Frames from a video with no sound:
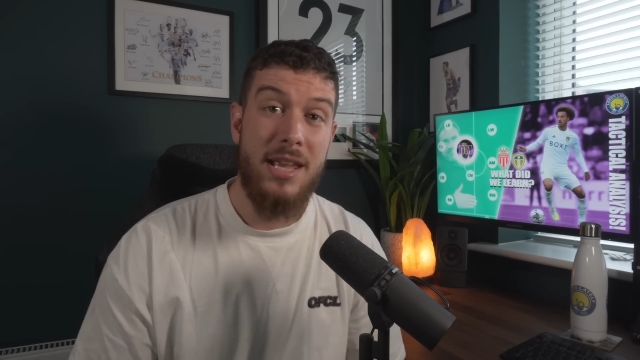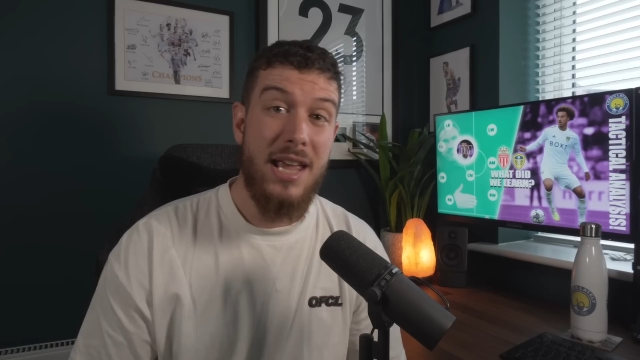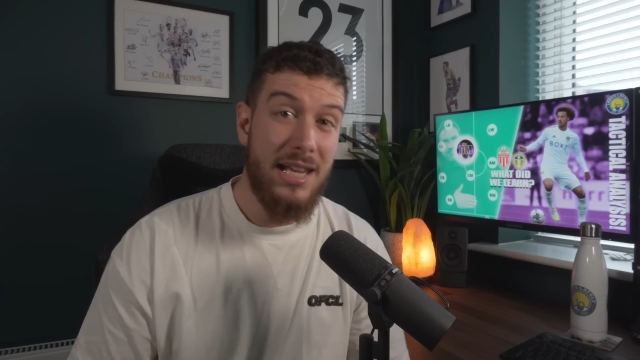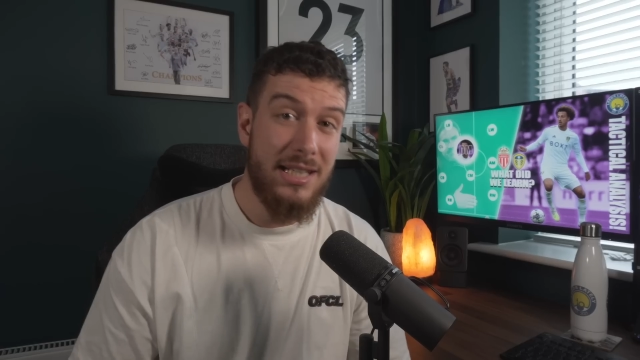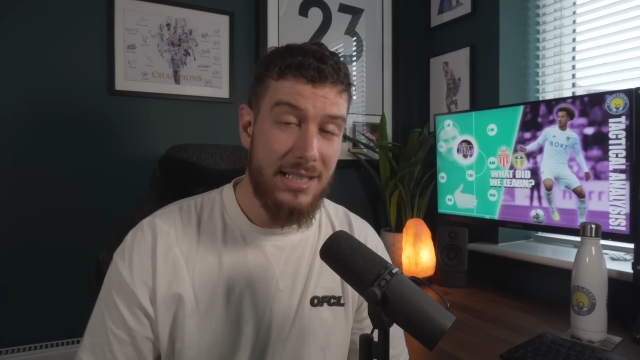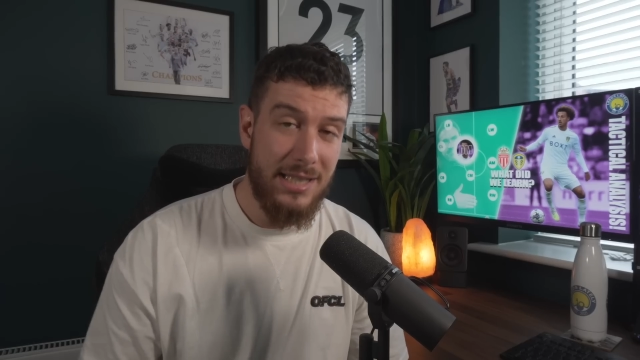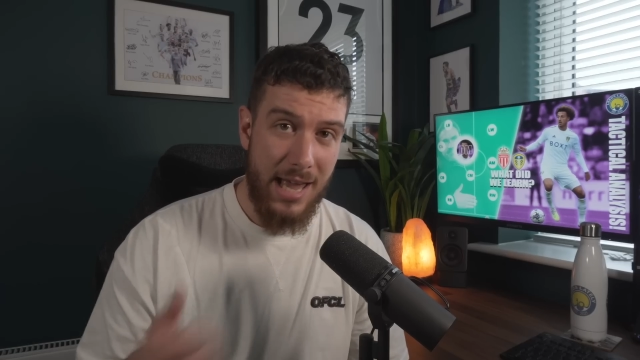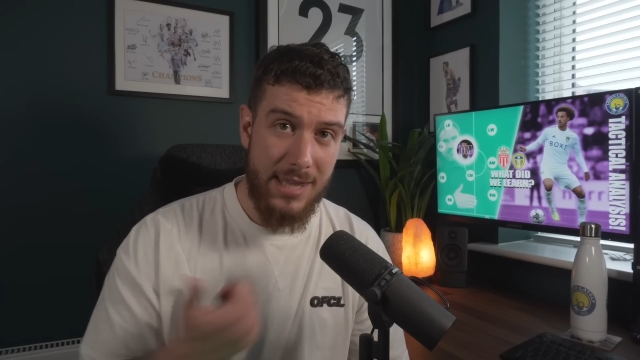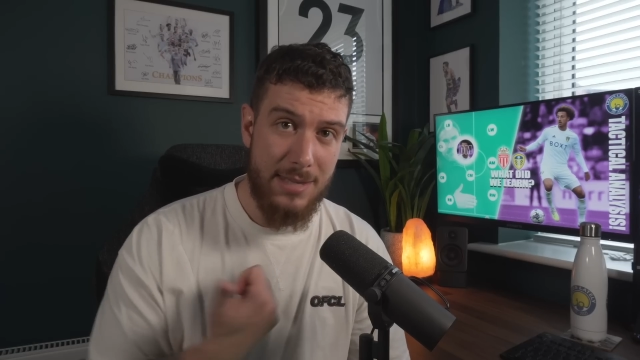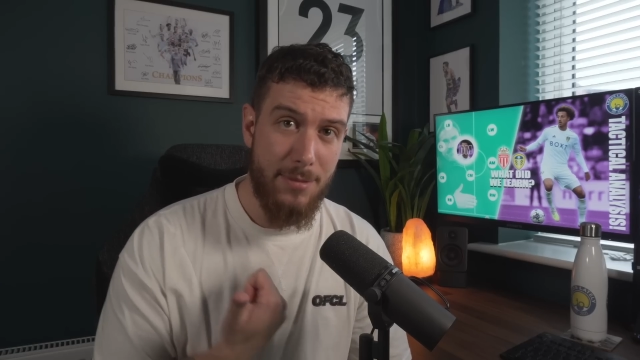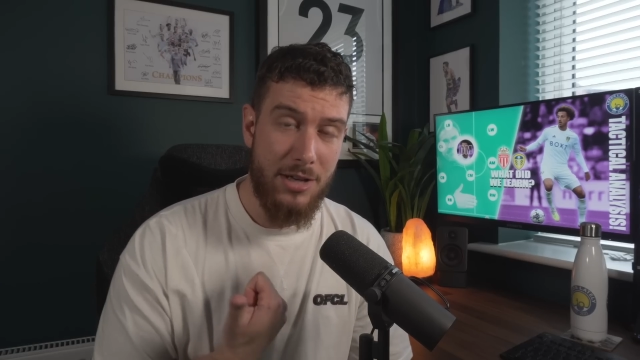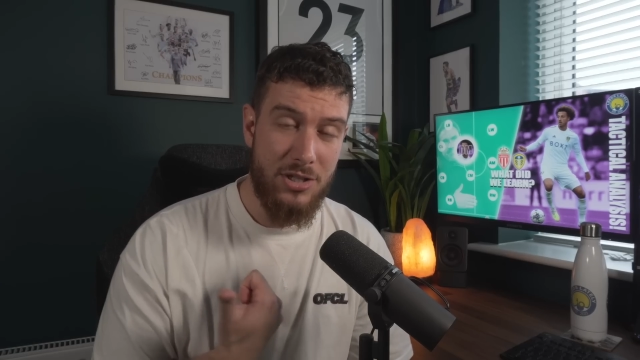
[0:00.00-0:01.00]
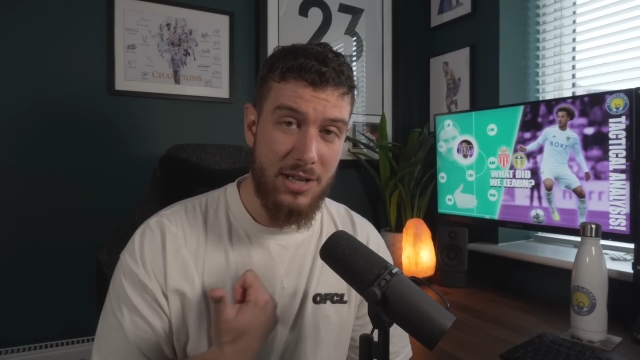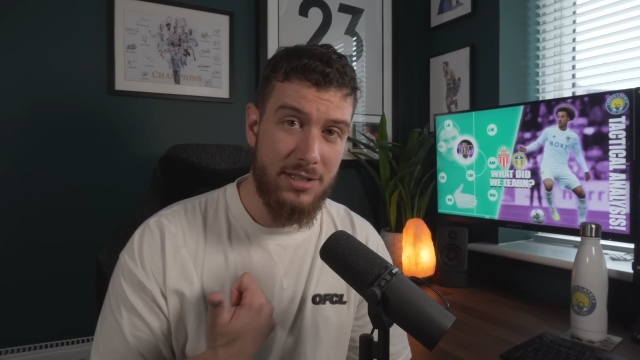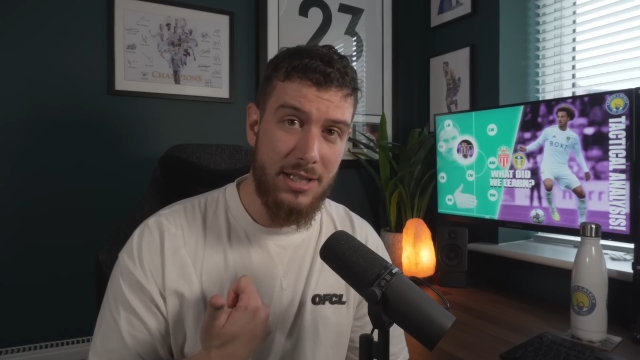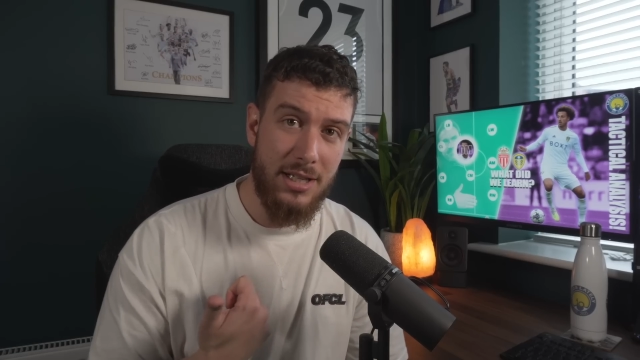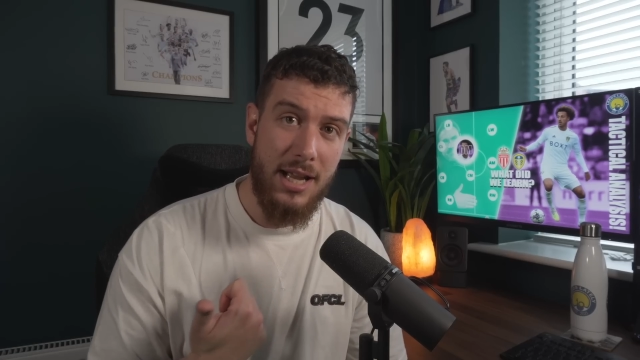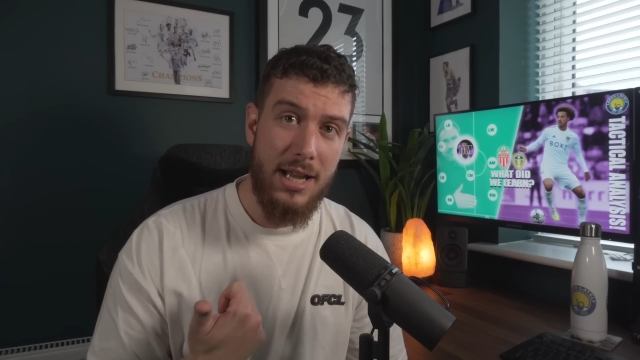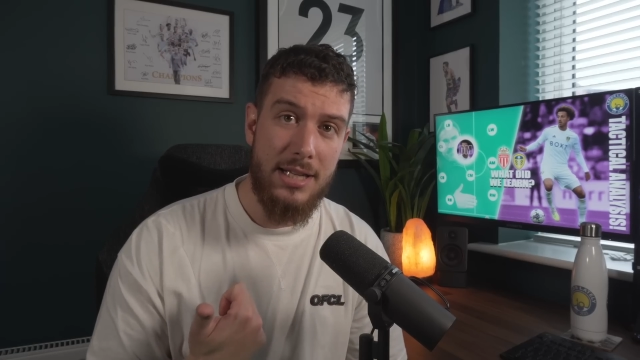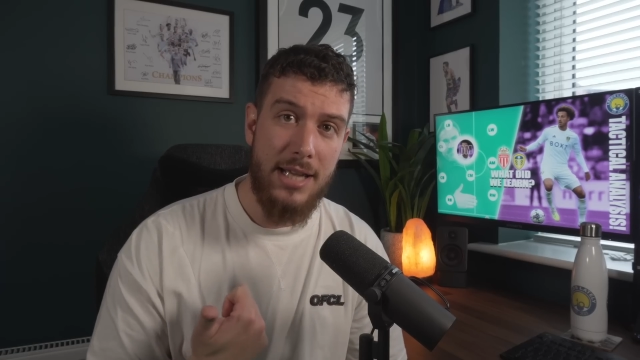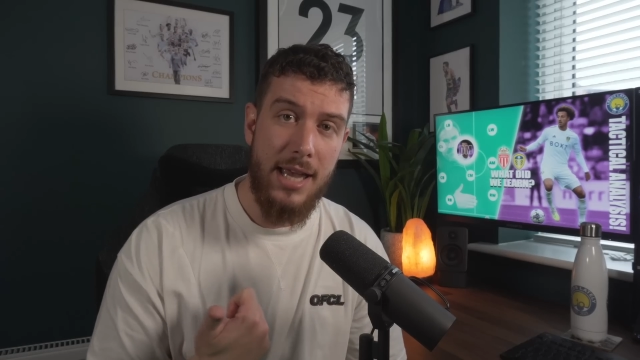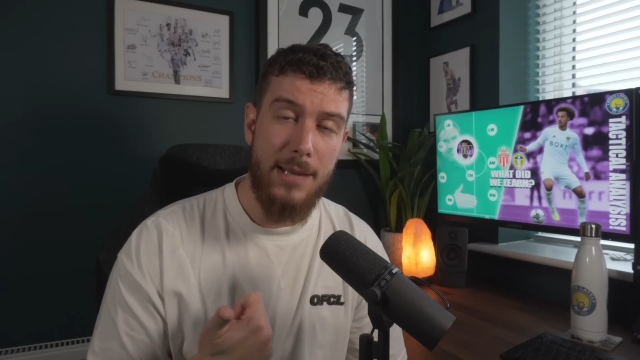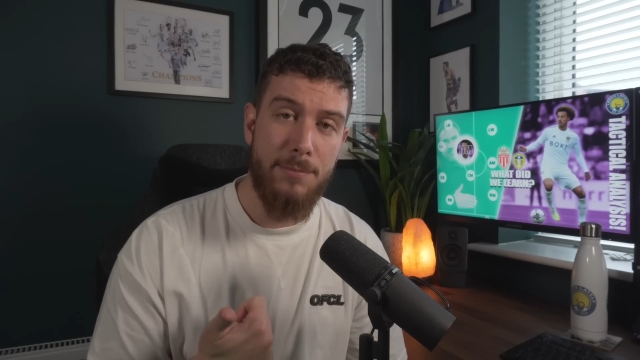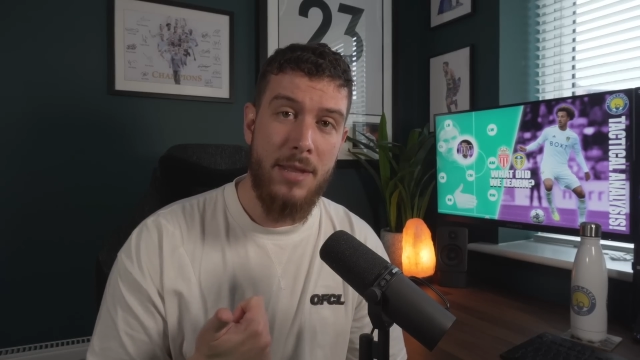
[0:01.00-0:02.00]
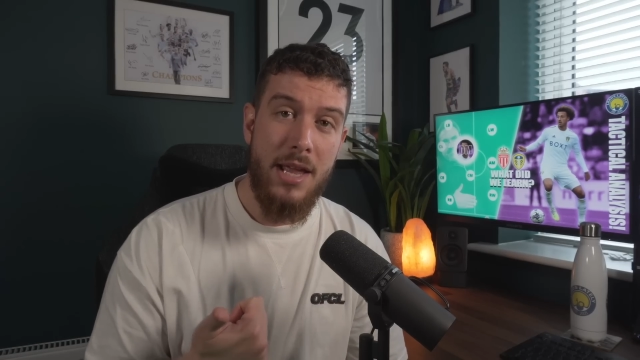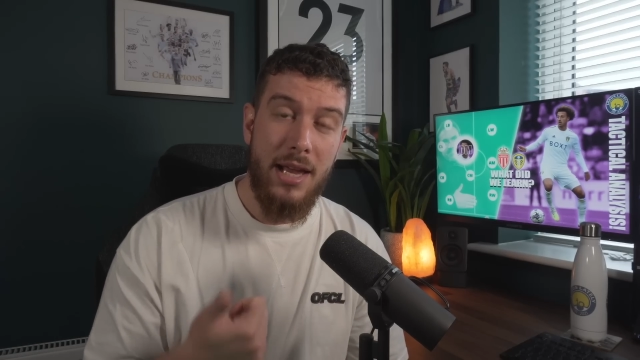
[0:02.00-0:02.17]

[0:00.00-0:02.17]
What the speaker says: he did that in the Manchester United game.